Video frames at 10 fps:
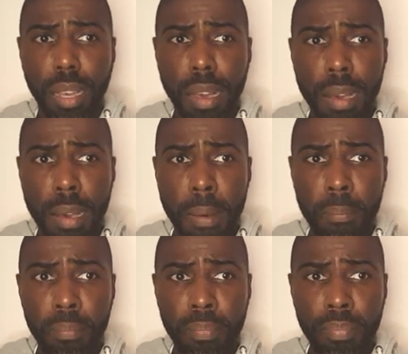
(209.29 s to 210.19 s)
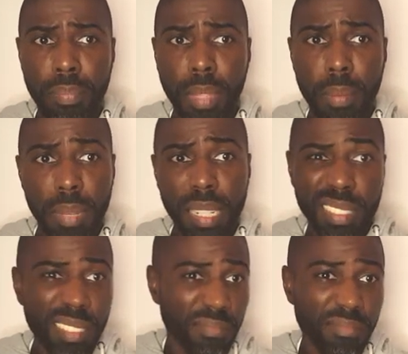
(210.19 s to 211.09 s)
But
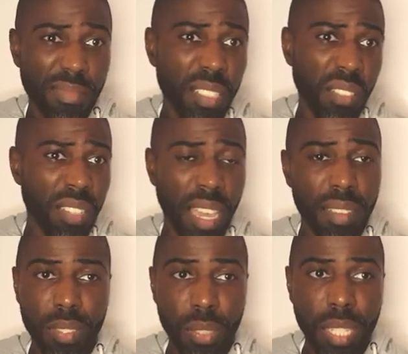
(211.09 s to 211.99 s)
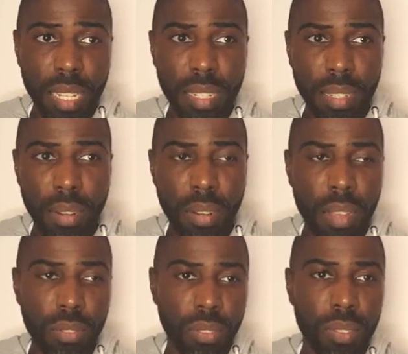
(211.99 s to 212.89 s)
it's okay. You can
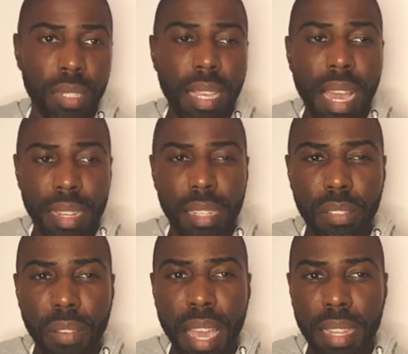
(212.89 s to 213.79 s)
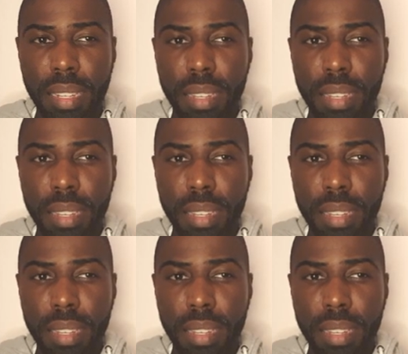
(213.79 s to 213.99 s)
also identify,